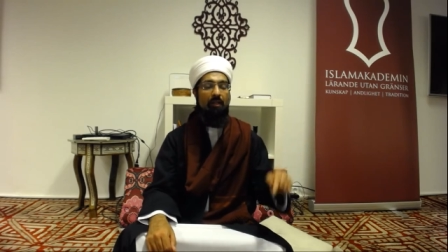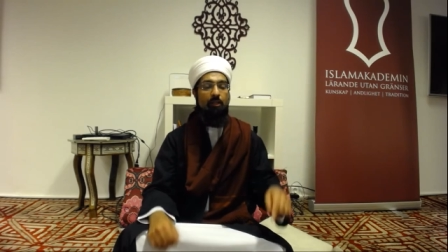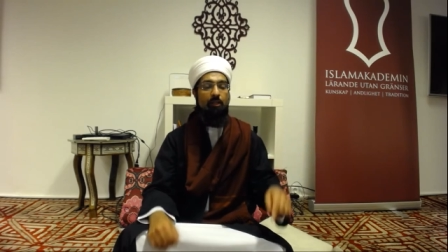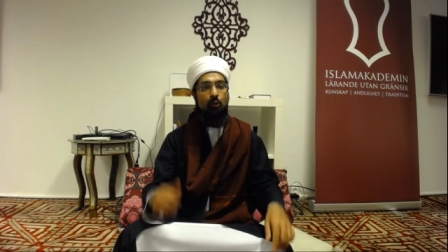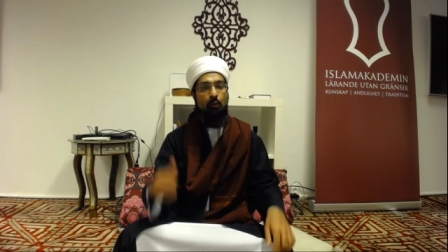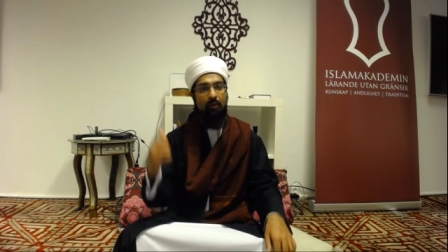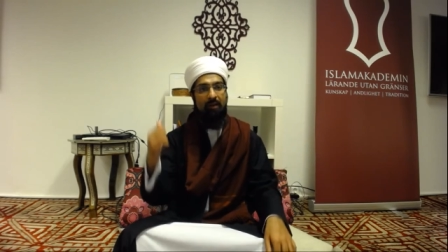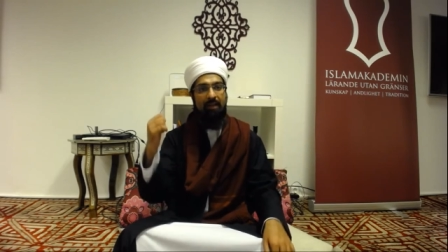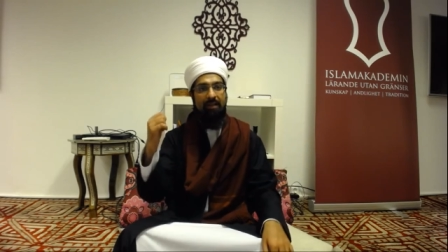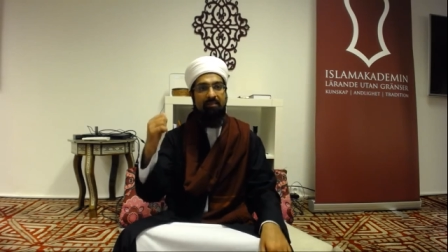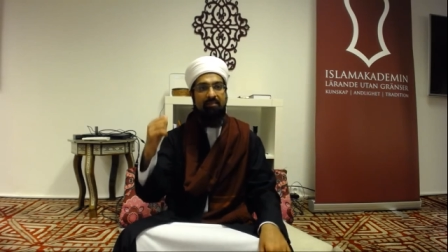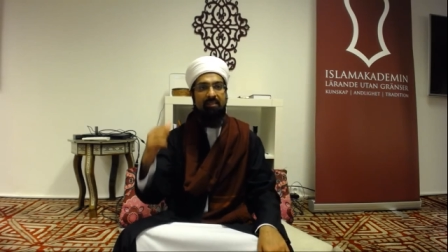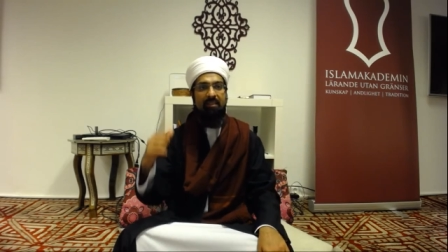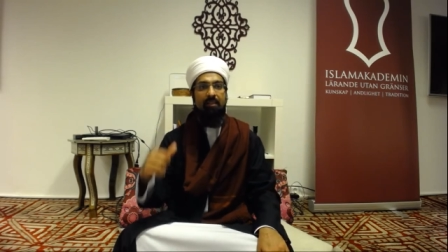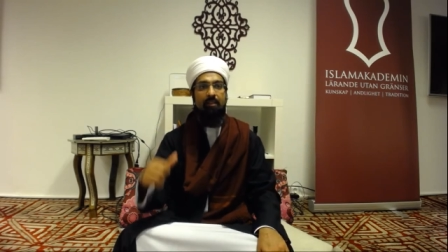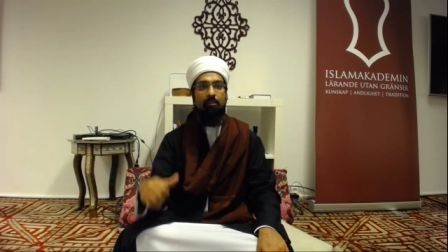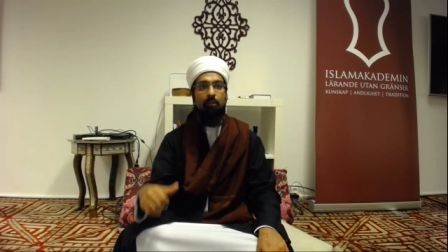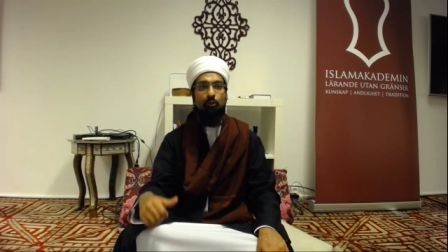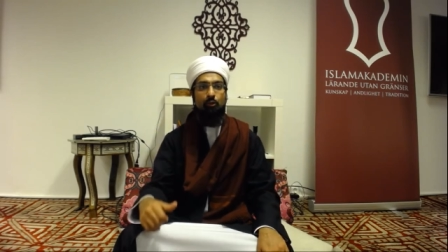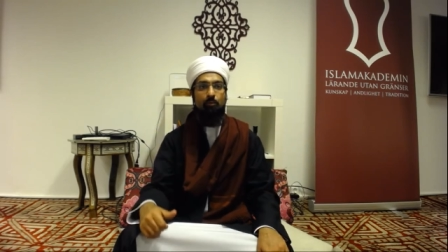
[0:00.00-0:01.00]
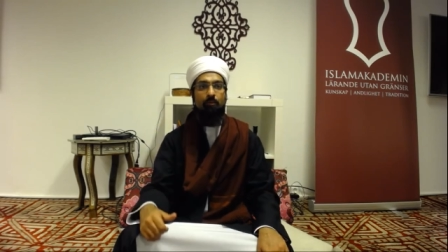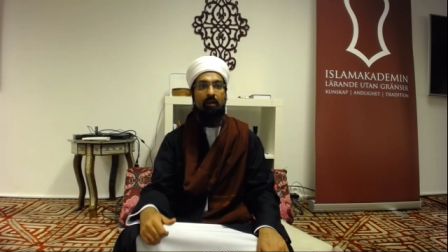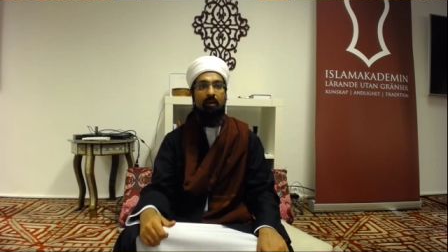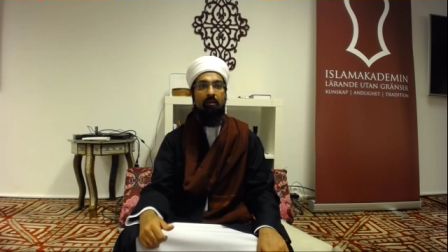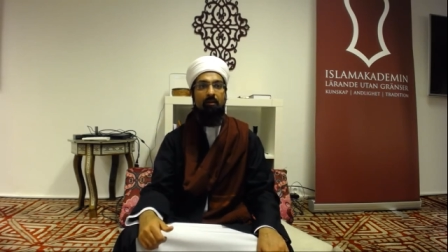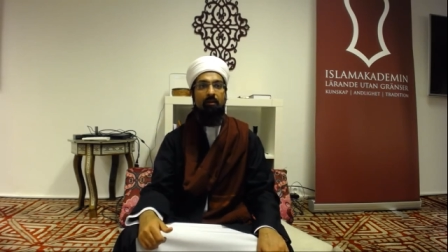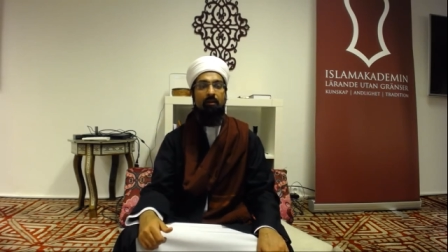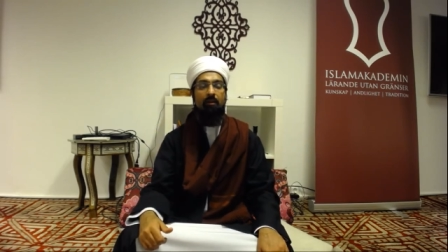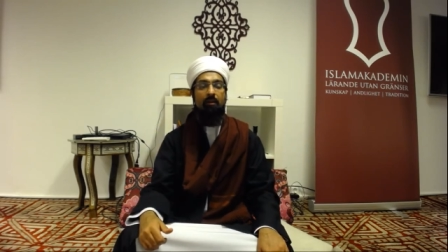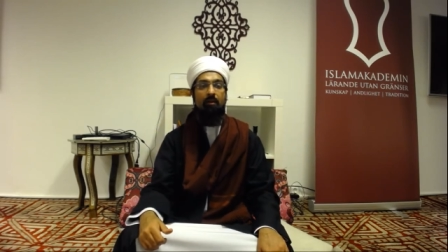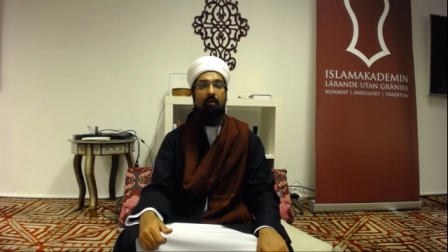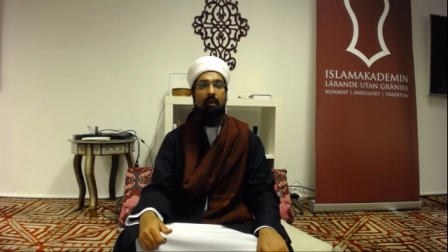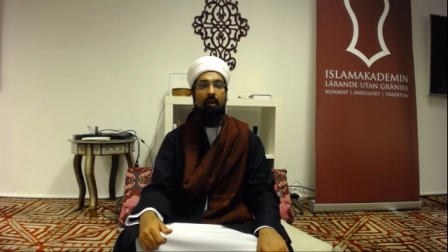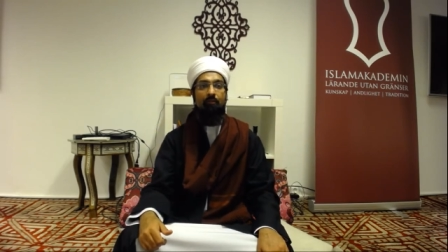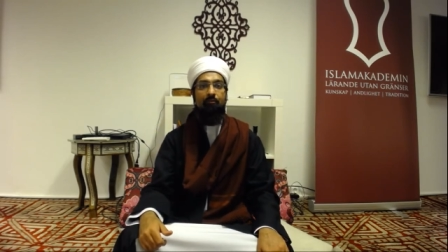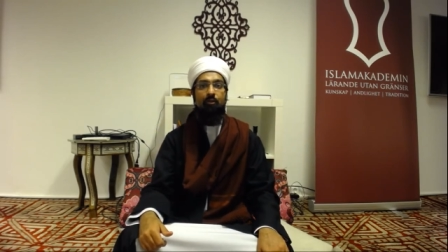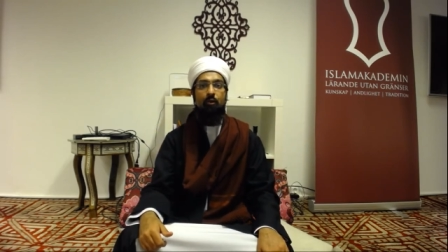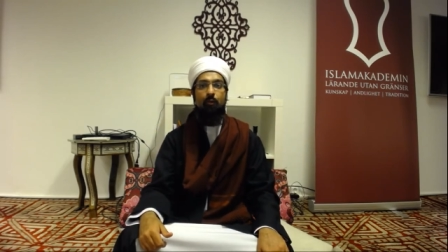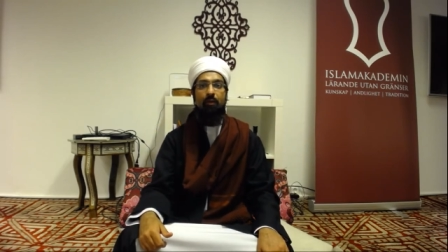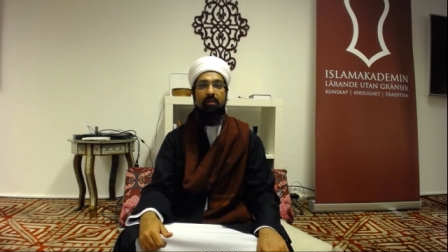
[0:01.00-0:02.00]
you know what I said on the Jummah a
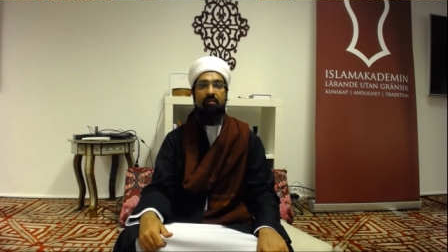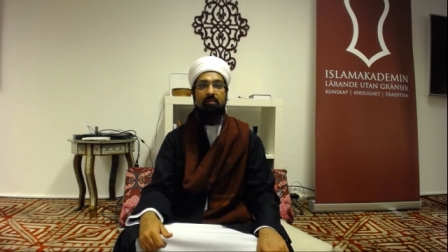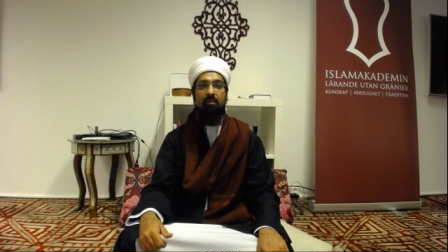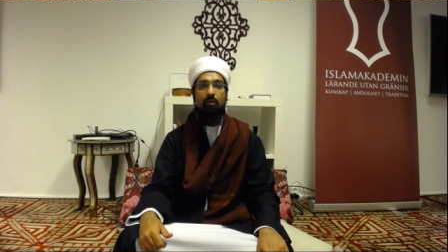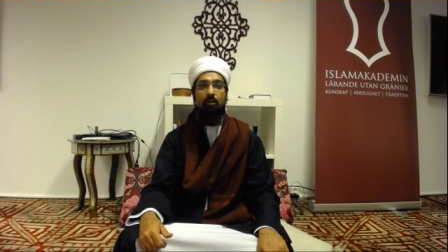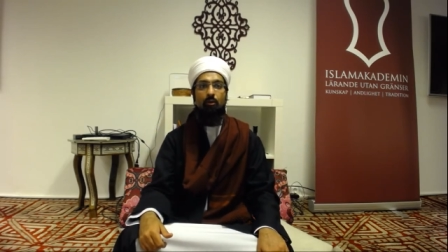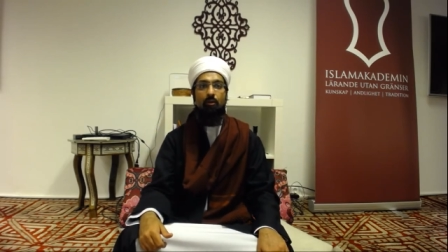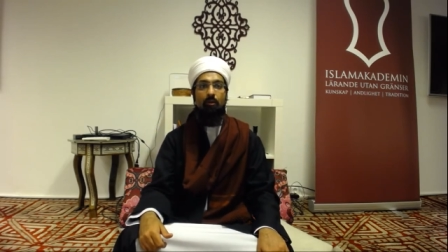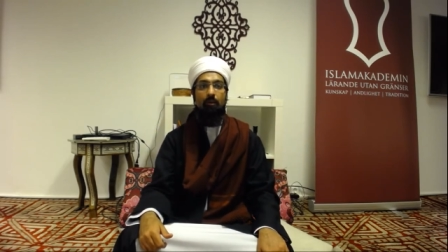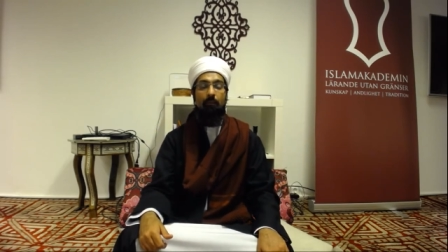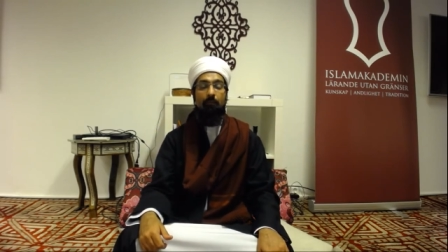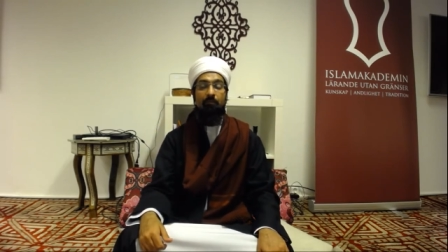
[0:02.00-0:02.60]
few weeks ago?